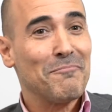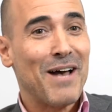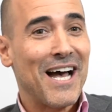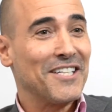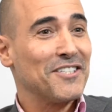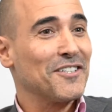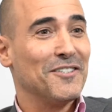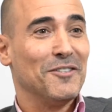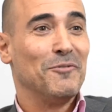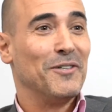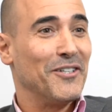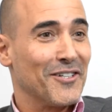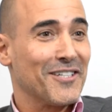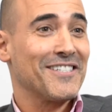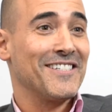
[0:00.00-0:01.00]
magical when
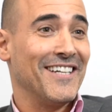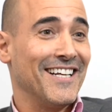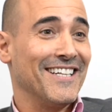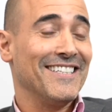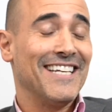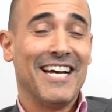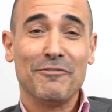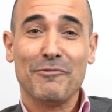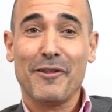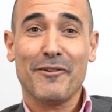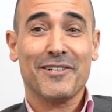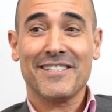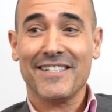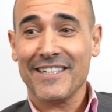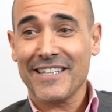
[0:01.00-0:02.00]
you're sitting down, whether
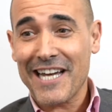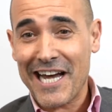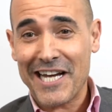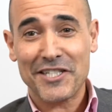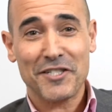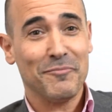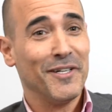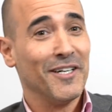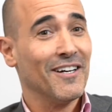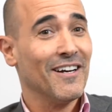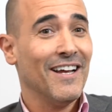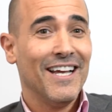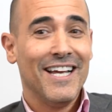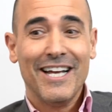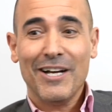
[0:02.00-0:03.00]
it's in Kashmir
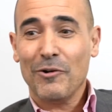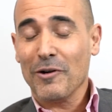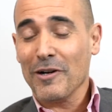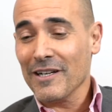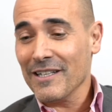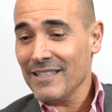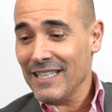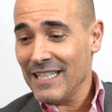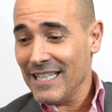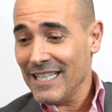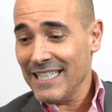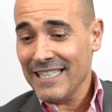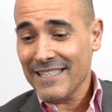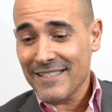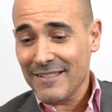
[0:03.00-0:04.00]
or
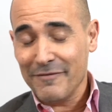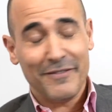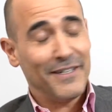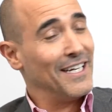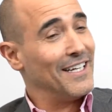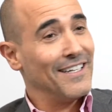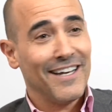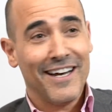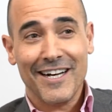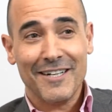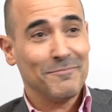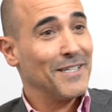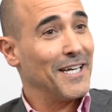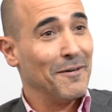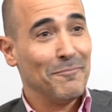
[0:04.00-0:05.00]
it's in
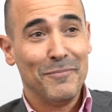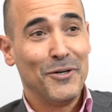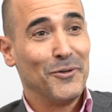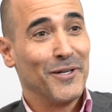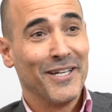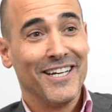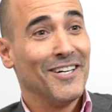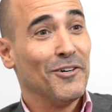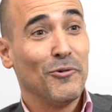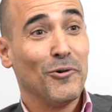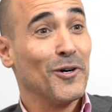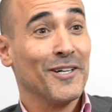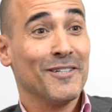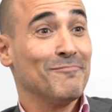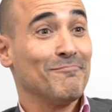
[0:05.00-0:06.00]
Vietnam, Cambodia,
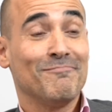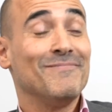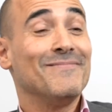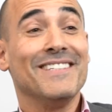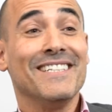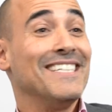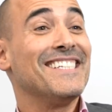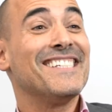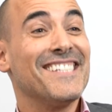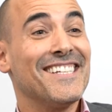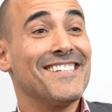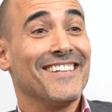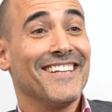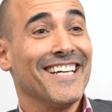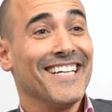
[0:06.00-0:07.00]
or in
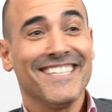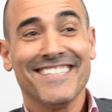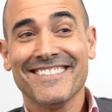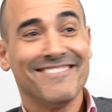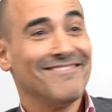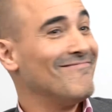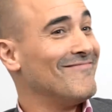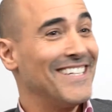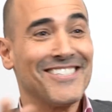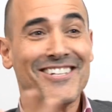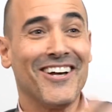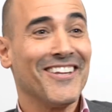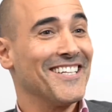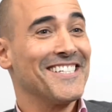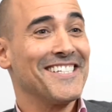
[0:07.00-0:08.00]
Sicily. It's
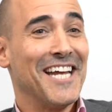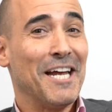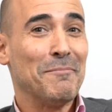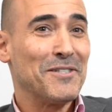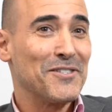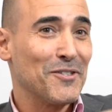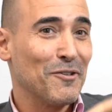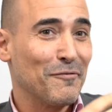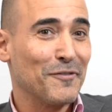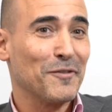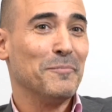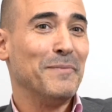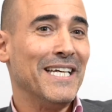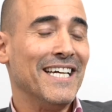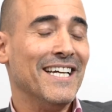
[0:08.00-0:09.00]
all the same. And so for
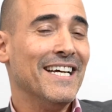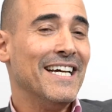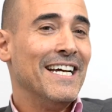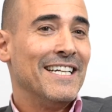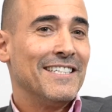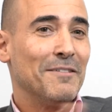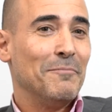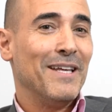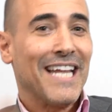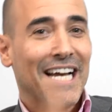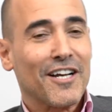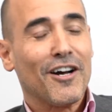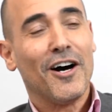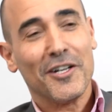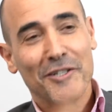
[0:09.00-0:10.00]
me, to be
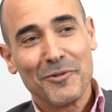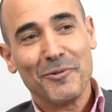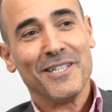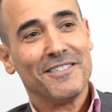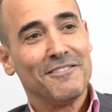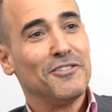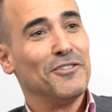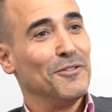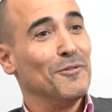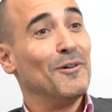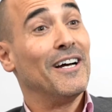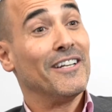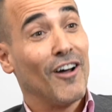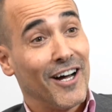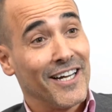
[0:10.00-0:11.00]
that conduit to
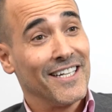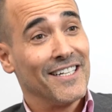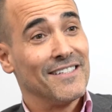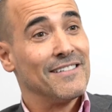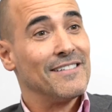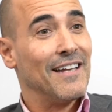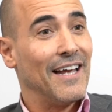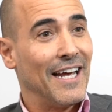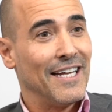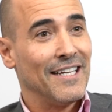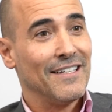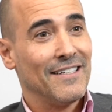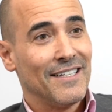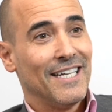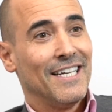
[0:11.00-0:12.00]
an audience
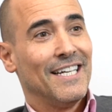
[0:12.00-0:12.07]
and